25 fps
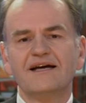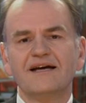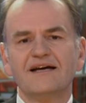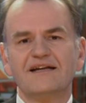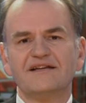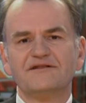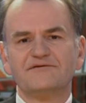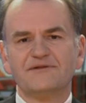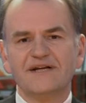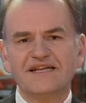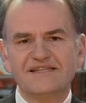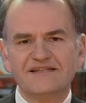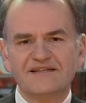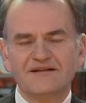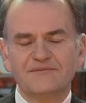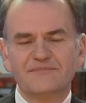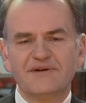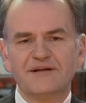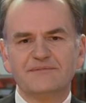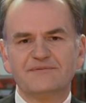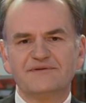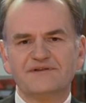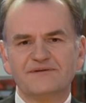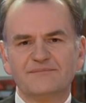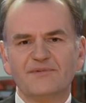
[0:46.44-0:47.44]
And the reason that
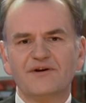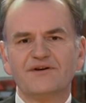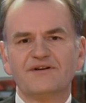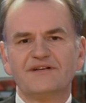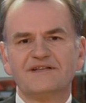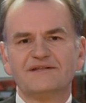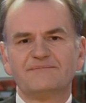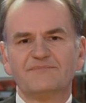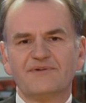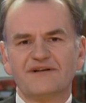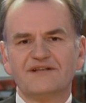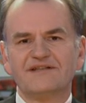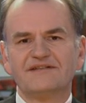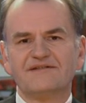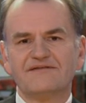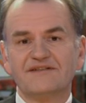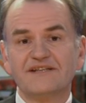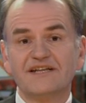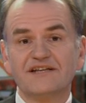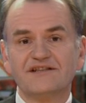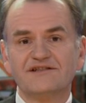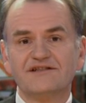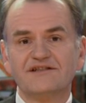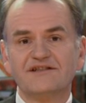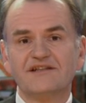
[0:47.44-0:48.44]
people smoke is because of
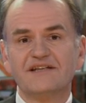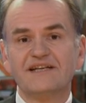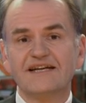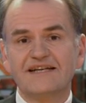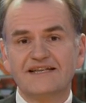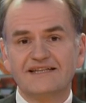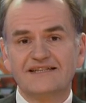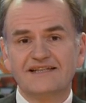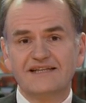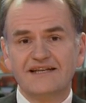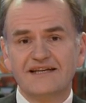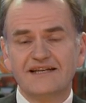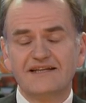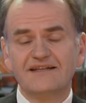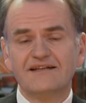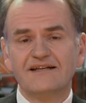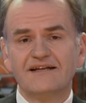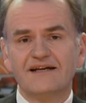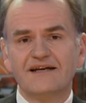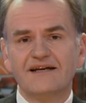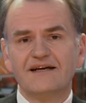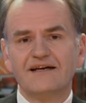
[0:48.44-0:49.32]
addiction to nicotine.